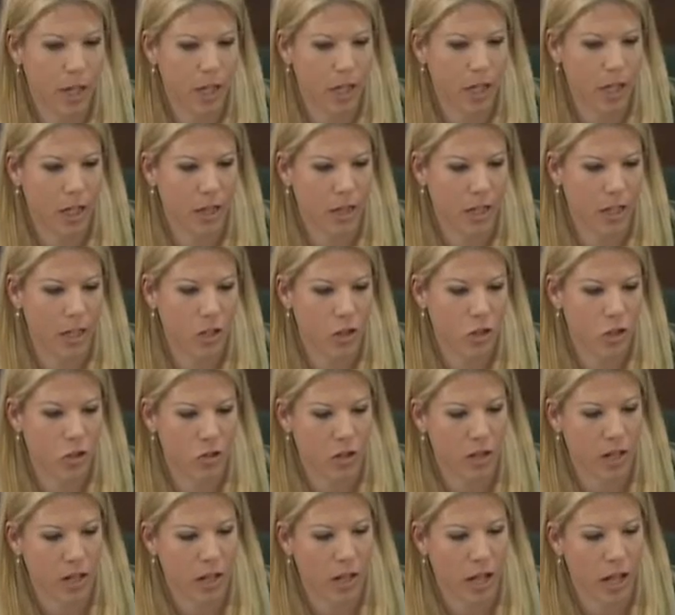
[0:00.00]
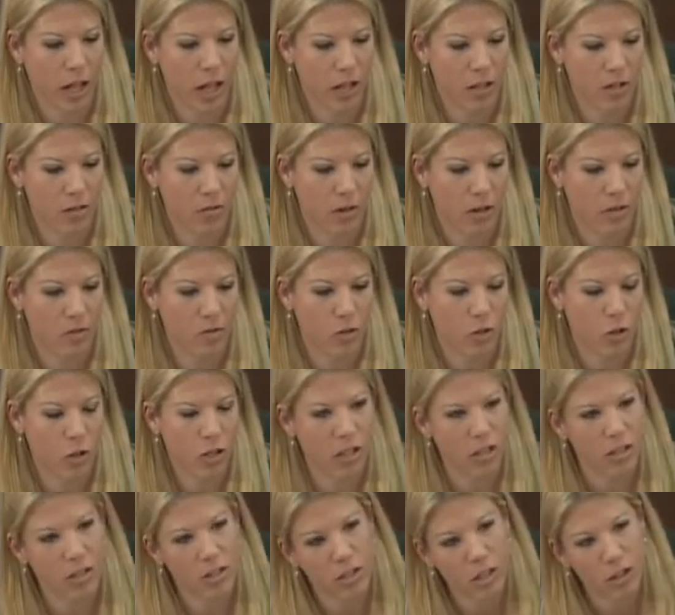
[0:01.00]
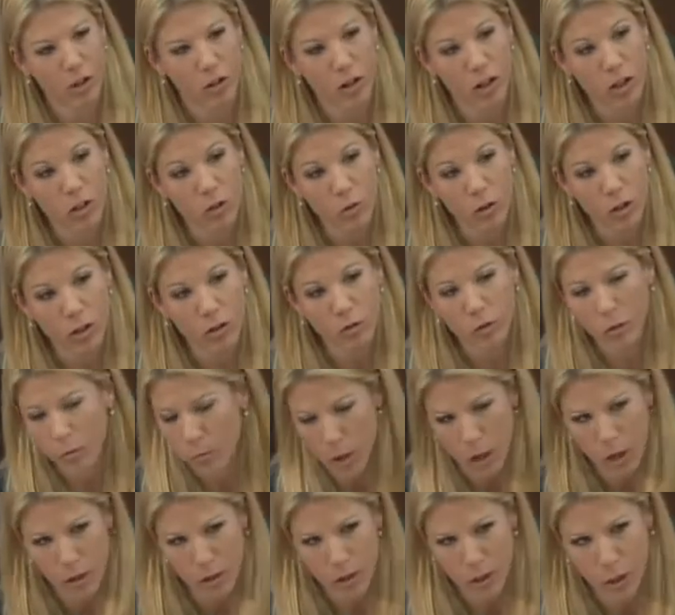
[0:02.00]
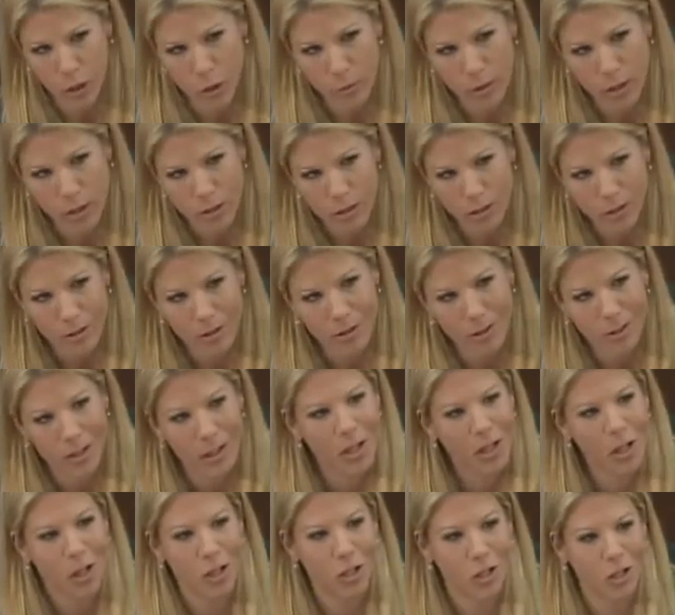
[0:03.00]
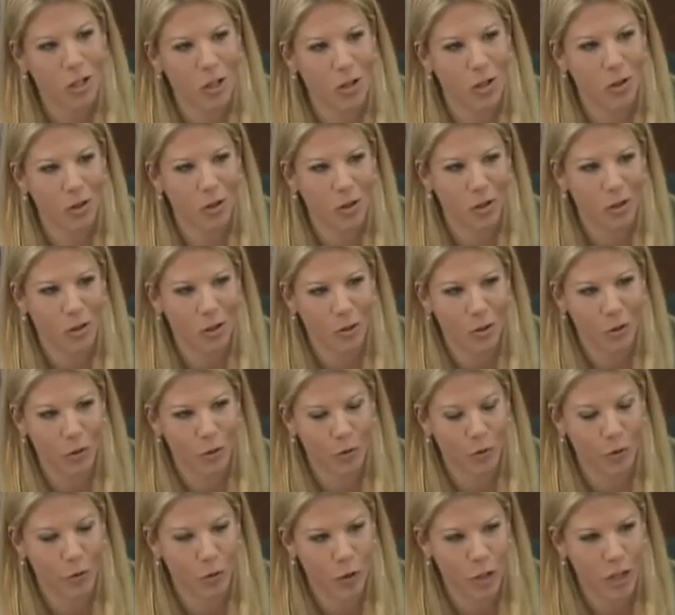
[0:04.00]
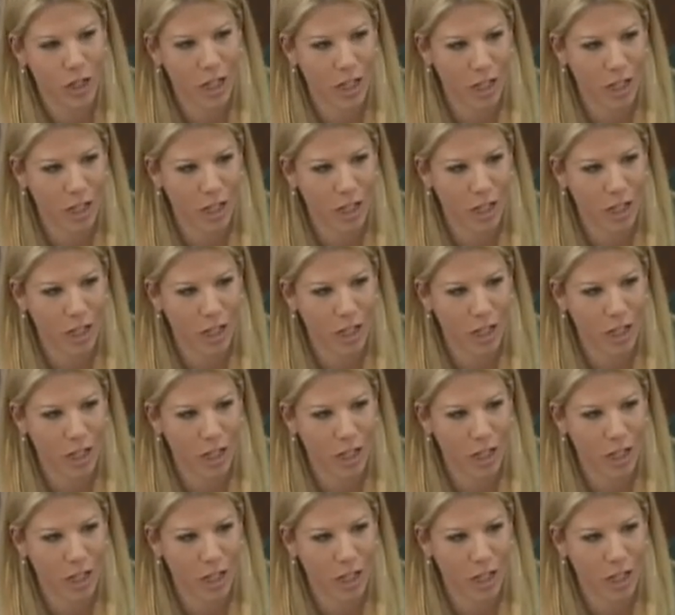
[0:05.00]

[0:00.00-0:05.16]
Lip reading: in the industry ever since I graduated from college, basically. So a little over 14